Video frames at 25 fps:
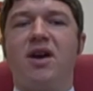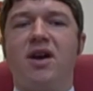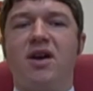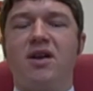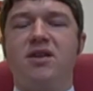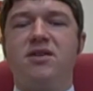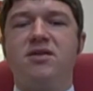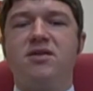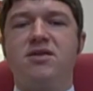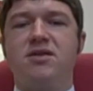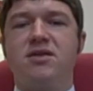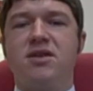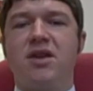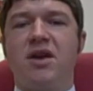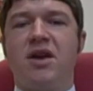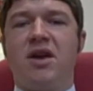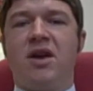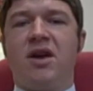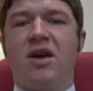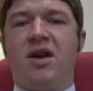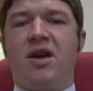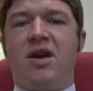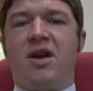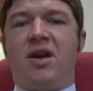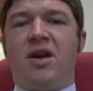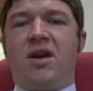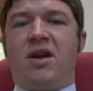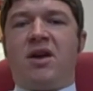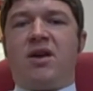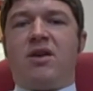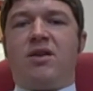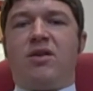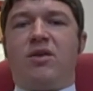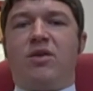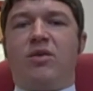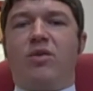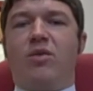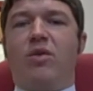and
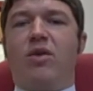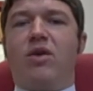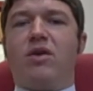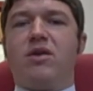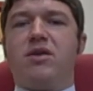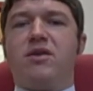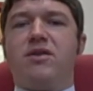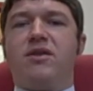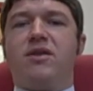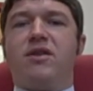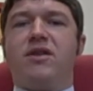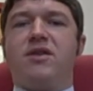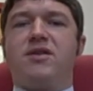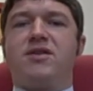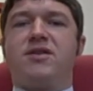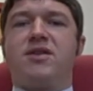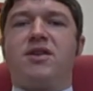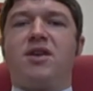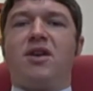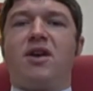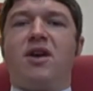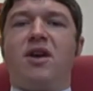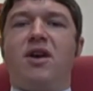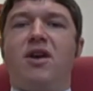one that